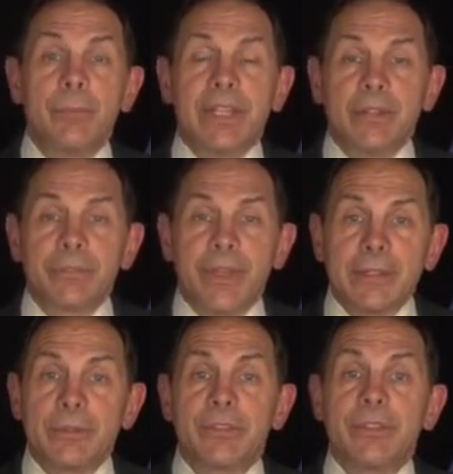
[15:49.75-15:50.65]
Because
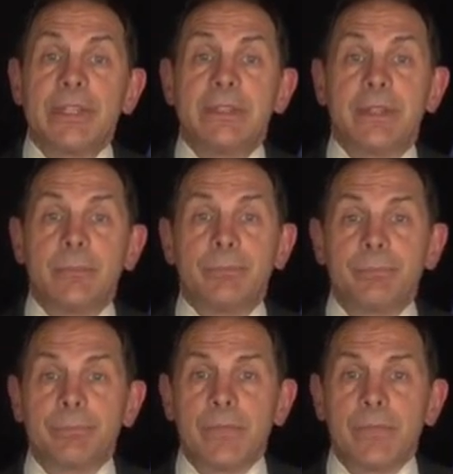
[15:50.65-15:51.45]
veterans need them.